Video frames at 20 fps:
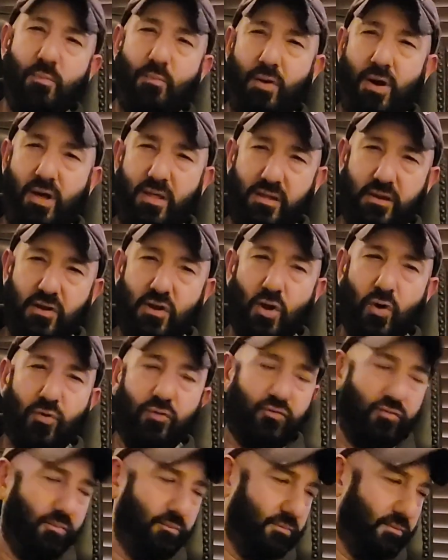probably
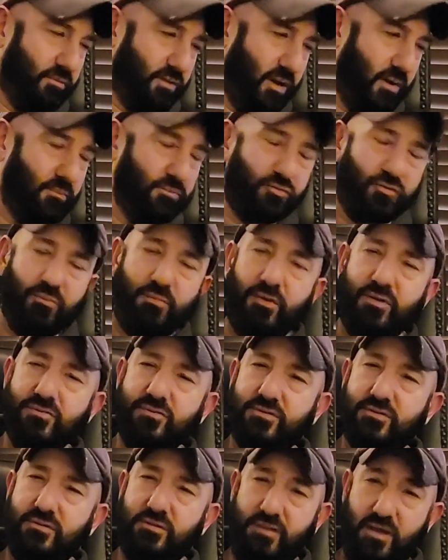comes from
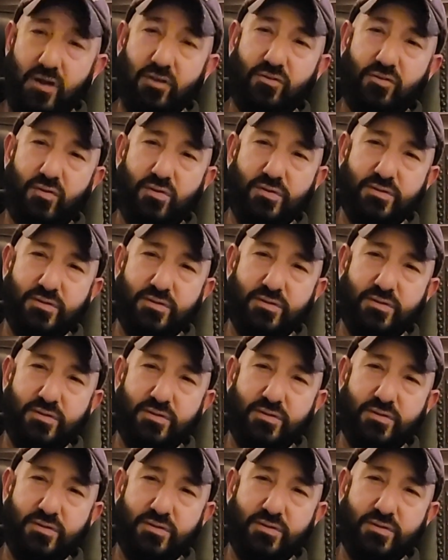their two